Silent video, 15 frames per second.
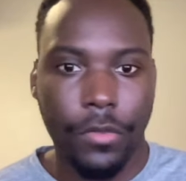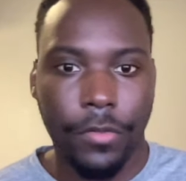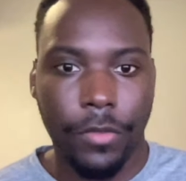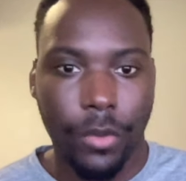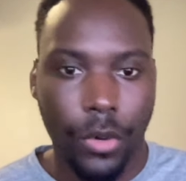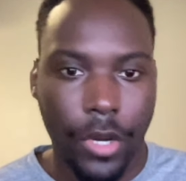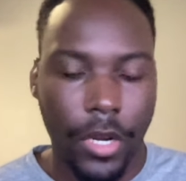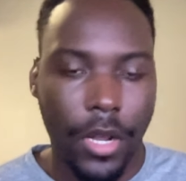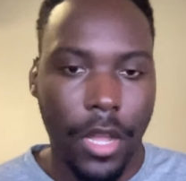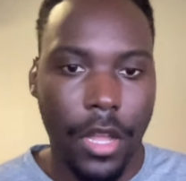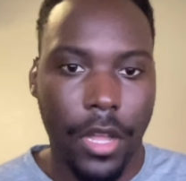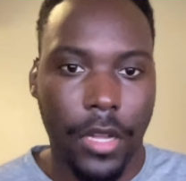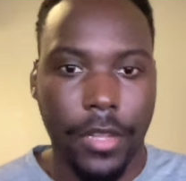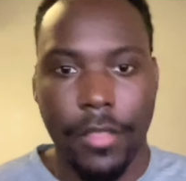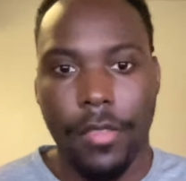for
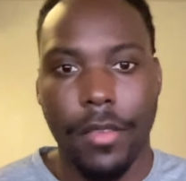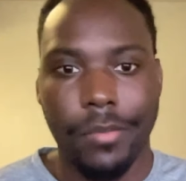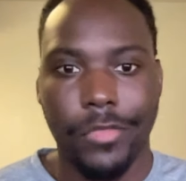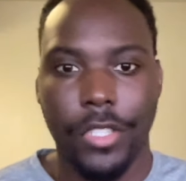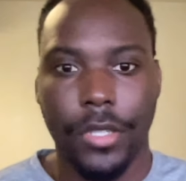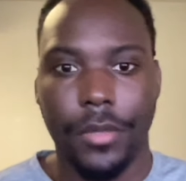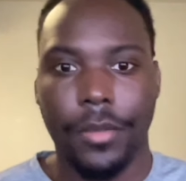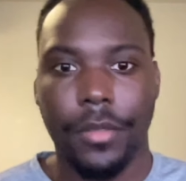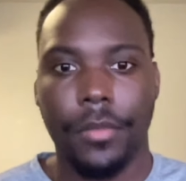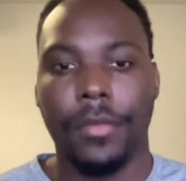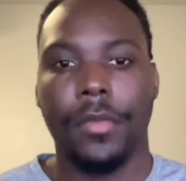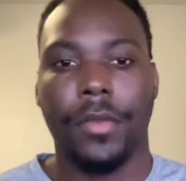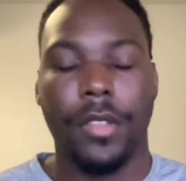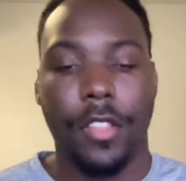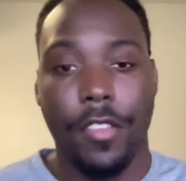consumption,
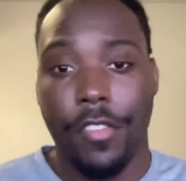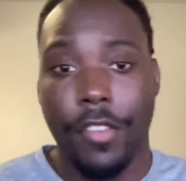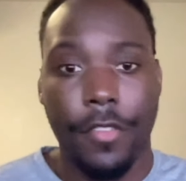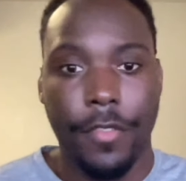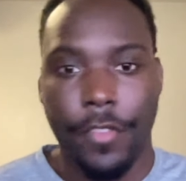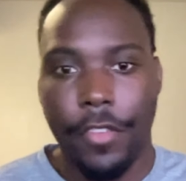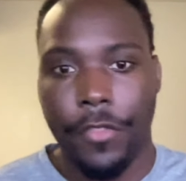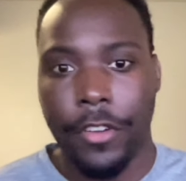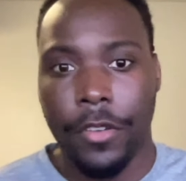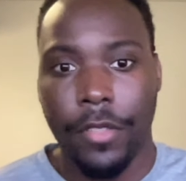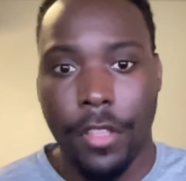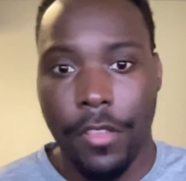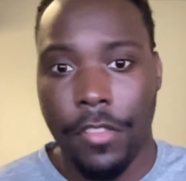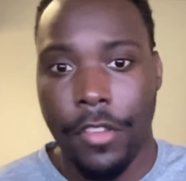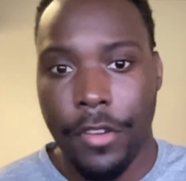the service
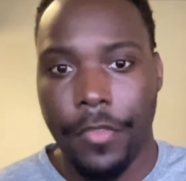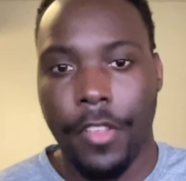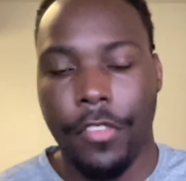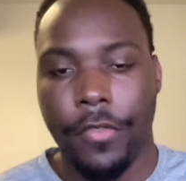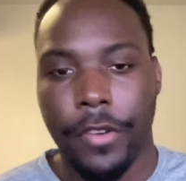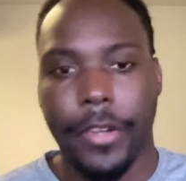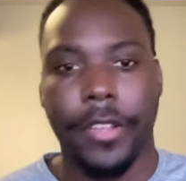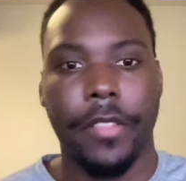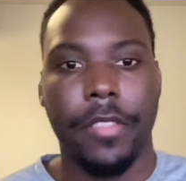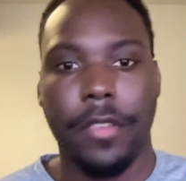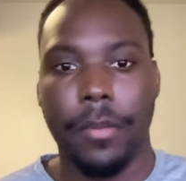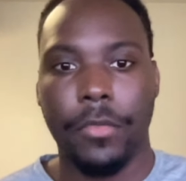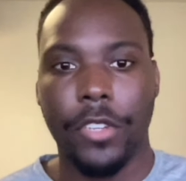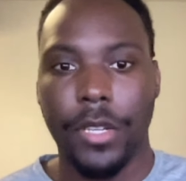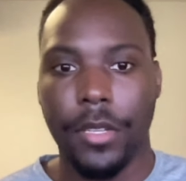for
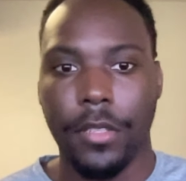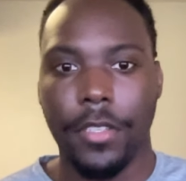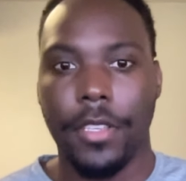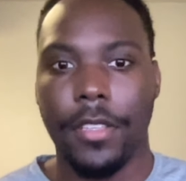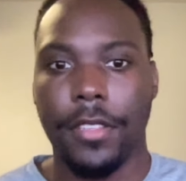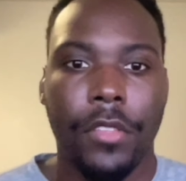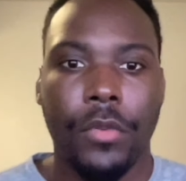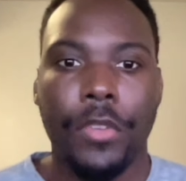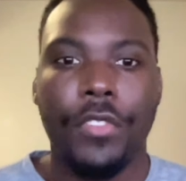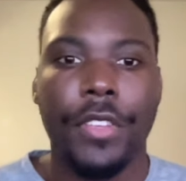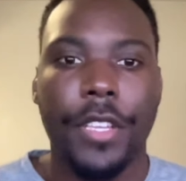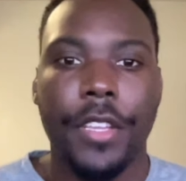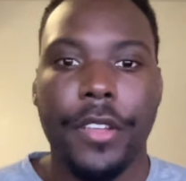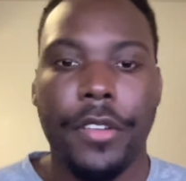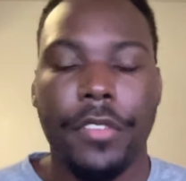consumption at least.
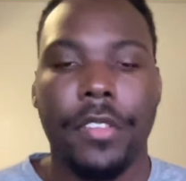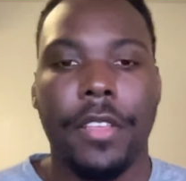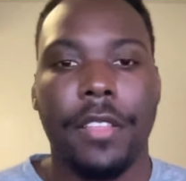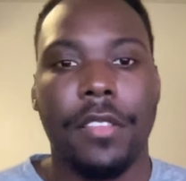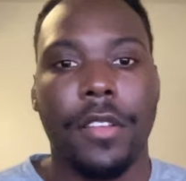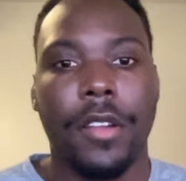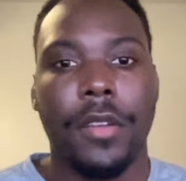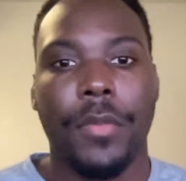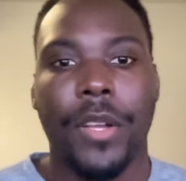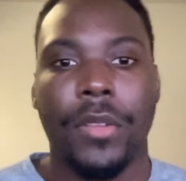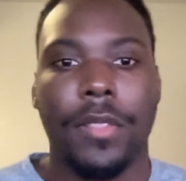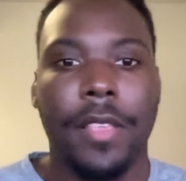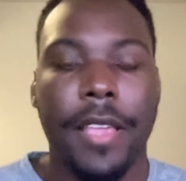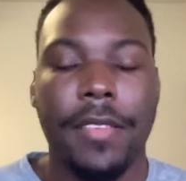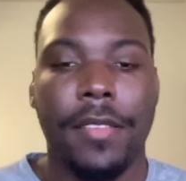Switching gears, let's talk
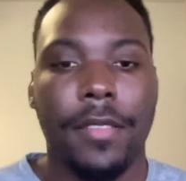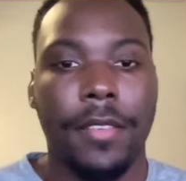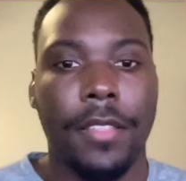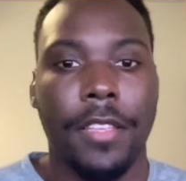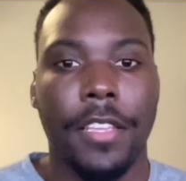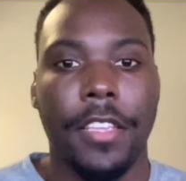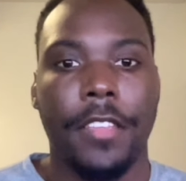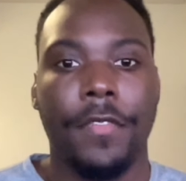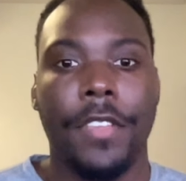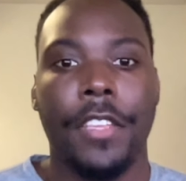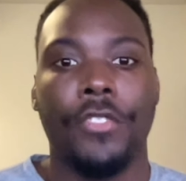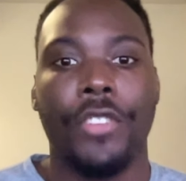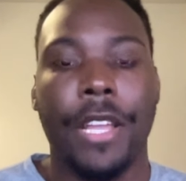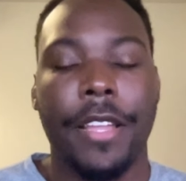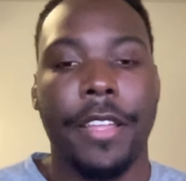about Tesla, the EV
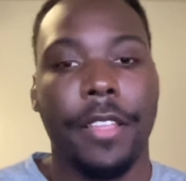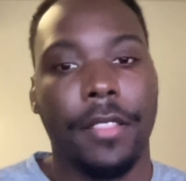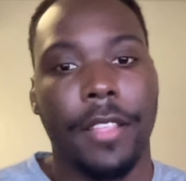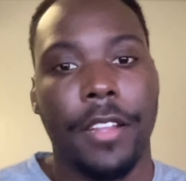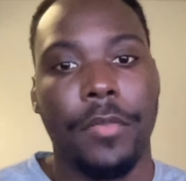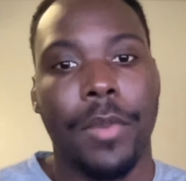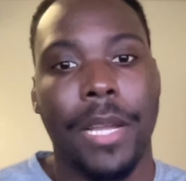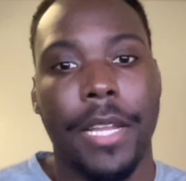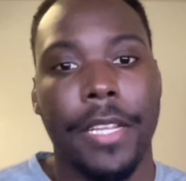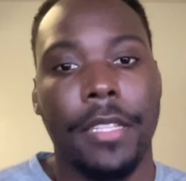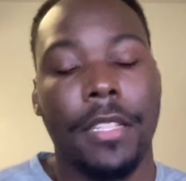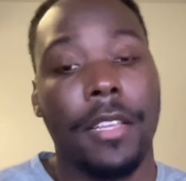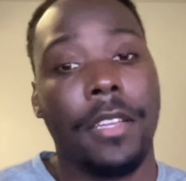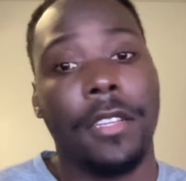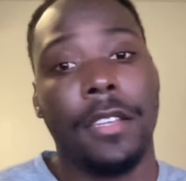giant led by
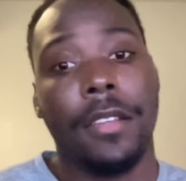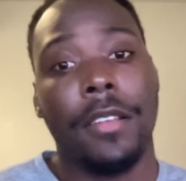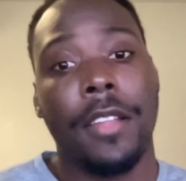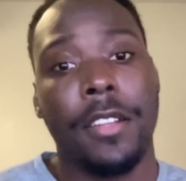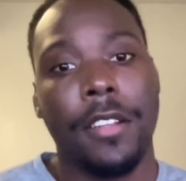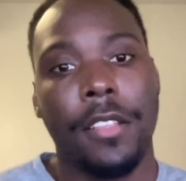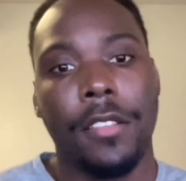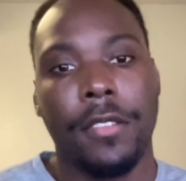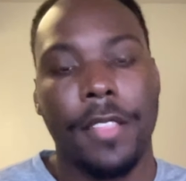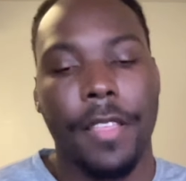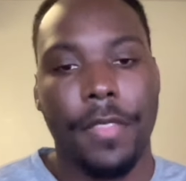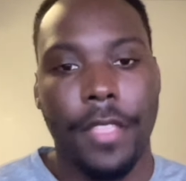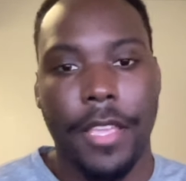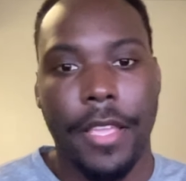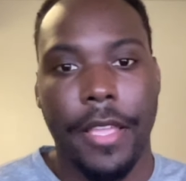none other
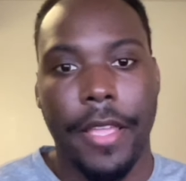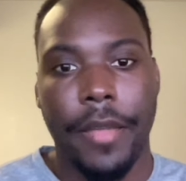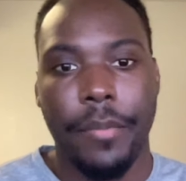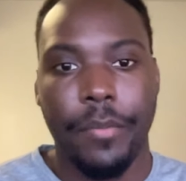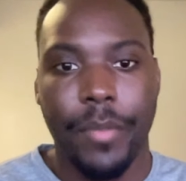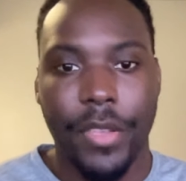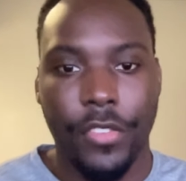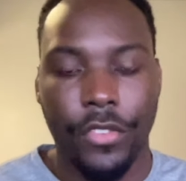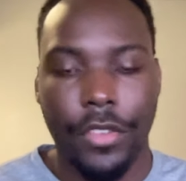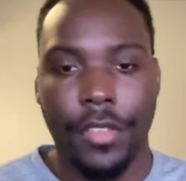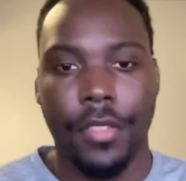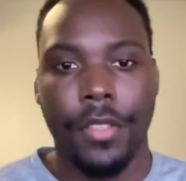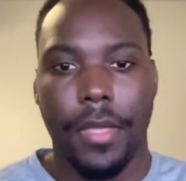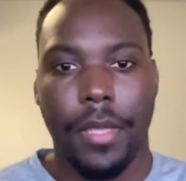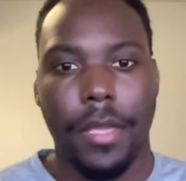than the
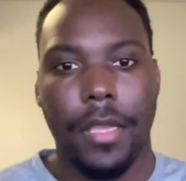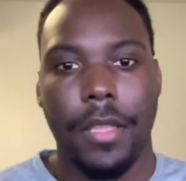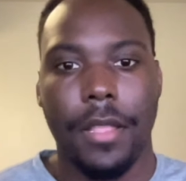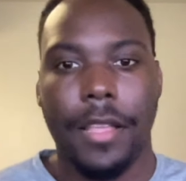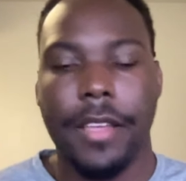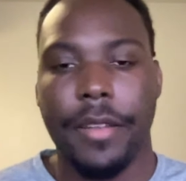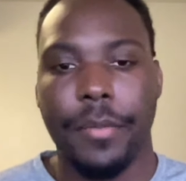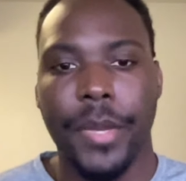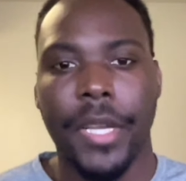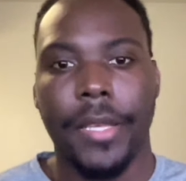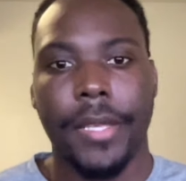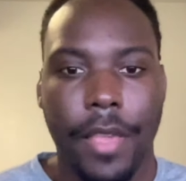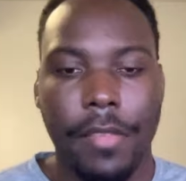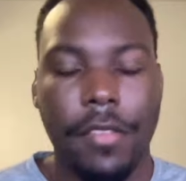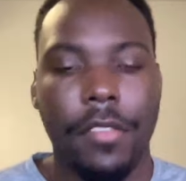ambitious Elon
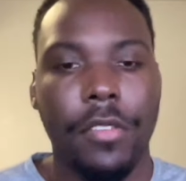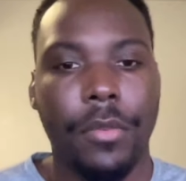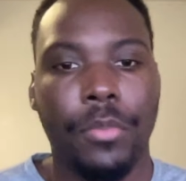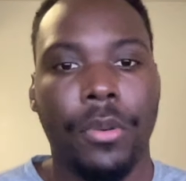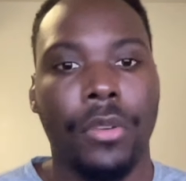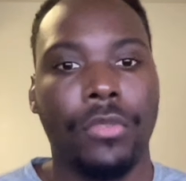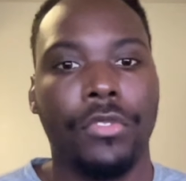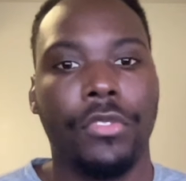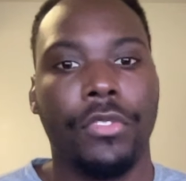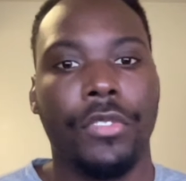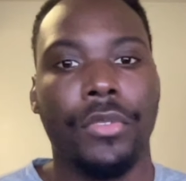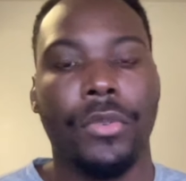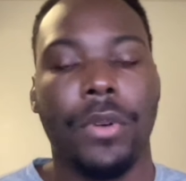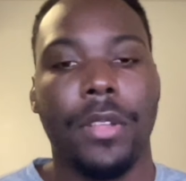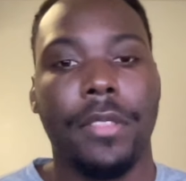Musk. Tesla's approach
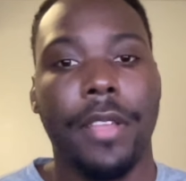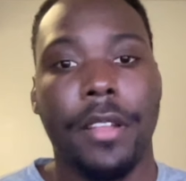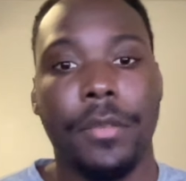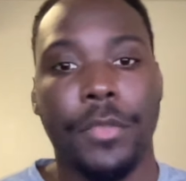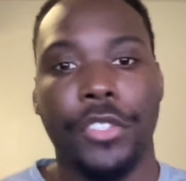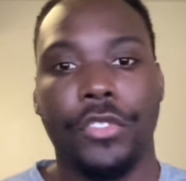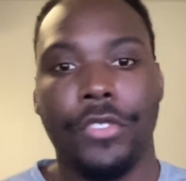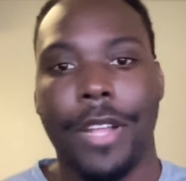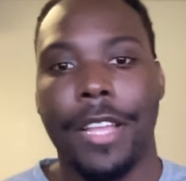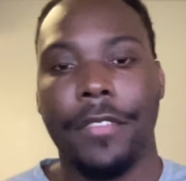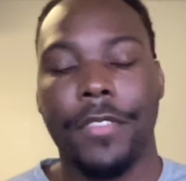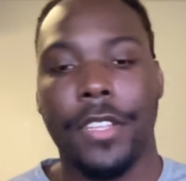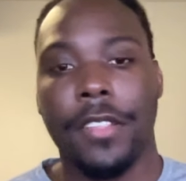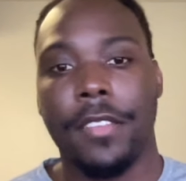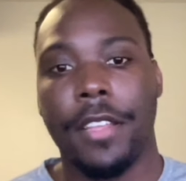to autonomous
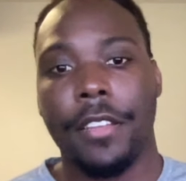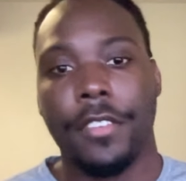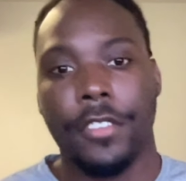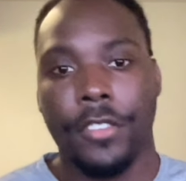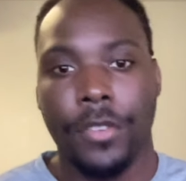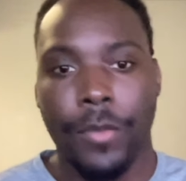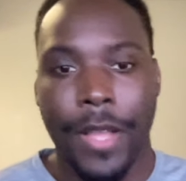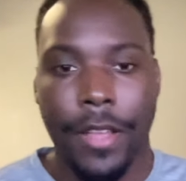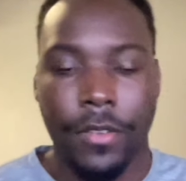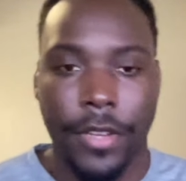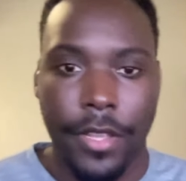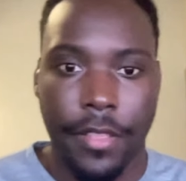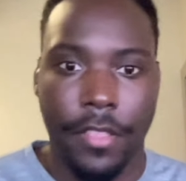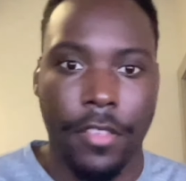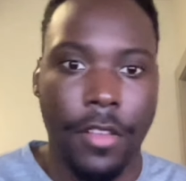driving centers around
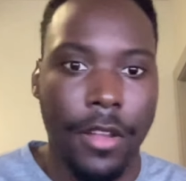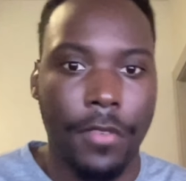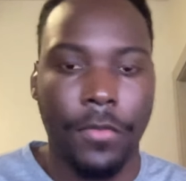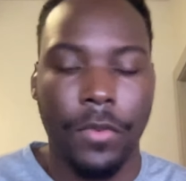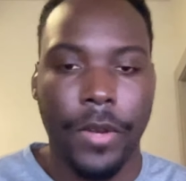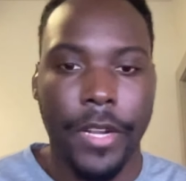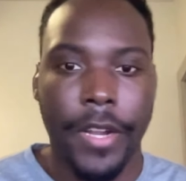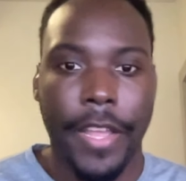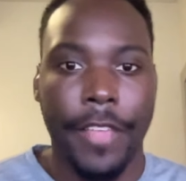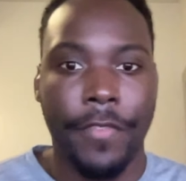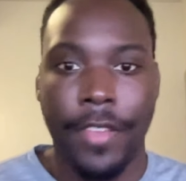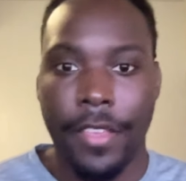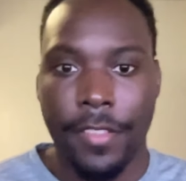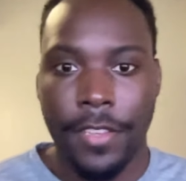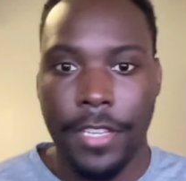its software,
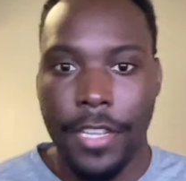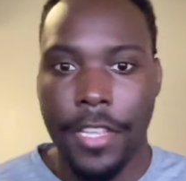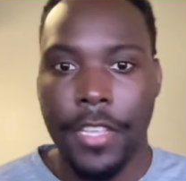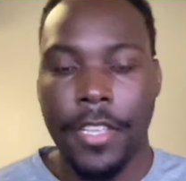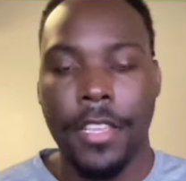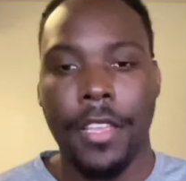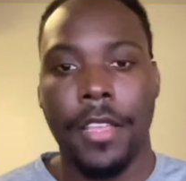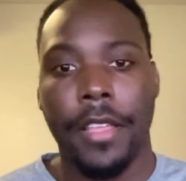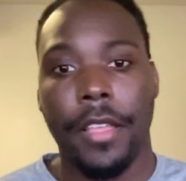FSD,